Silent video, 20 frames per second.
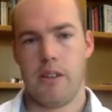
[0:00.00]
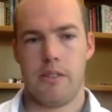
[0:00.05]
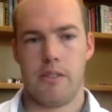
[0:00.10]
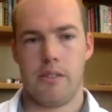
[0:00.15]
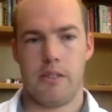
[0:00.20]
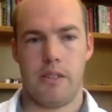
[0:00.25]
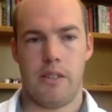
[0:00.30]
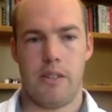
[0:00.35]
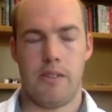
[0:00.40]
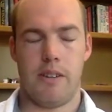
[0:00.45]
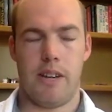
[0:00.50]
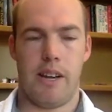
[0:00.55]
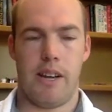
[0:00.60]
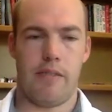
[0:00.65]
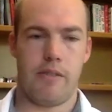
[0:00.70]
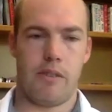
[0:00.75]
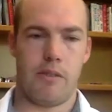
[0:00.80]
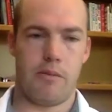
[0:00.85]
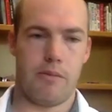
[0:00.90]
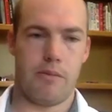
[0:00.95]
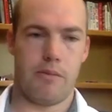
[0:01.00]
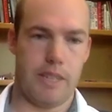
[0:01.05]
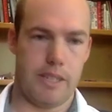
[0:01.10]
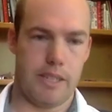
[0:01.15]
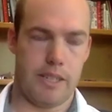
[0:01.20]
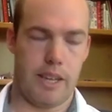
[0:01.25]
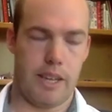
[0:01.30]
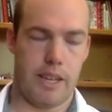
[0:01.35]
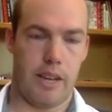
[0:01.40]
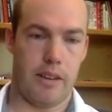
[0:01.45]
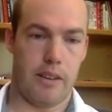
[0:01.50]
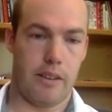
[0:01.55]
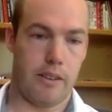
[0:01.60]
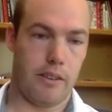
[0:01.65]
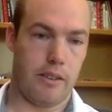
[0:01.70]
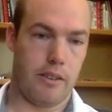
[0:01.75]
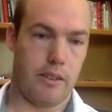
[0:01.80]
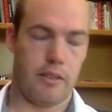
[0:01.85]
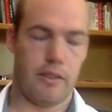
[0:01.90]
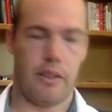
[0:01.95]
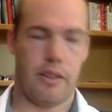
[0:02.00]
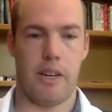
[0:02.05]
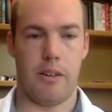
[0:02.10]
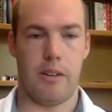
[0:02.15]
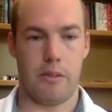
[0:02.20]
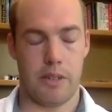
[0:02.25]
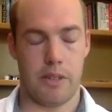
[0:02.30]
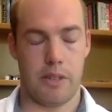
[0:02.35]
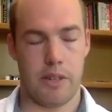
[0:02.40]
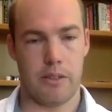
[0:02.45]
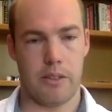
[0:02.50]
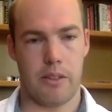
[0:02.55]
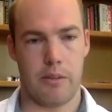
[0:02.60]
So you don't have to reset, turn